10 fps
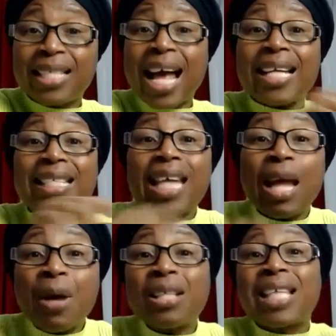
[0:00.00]
The
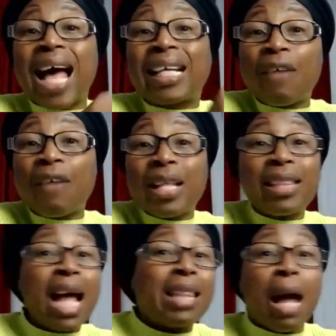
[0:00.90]
demons that are giving
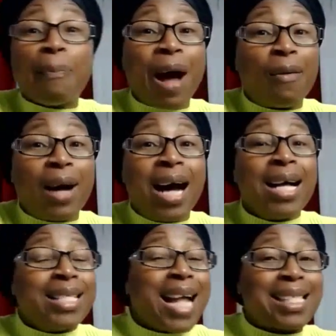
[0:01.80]
them the power,
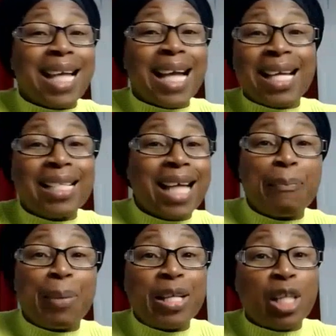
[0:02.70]
the certain the
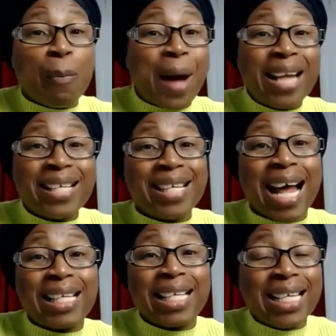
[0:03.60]
principality
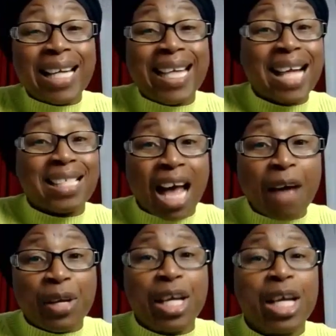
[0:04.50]
that, that they are
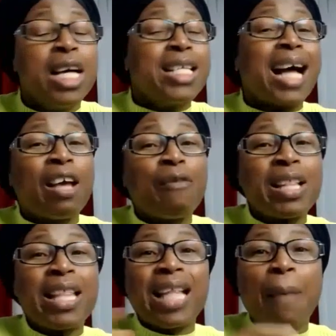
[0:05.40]
serving, that are
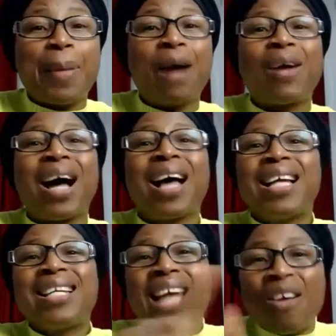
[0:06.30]
giving them their power.
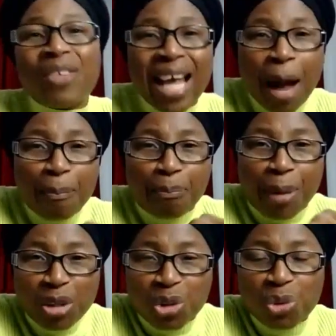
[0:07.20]
Now they have
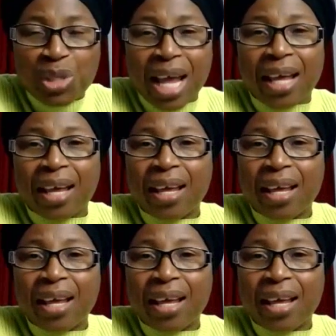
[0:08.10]
bound you there.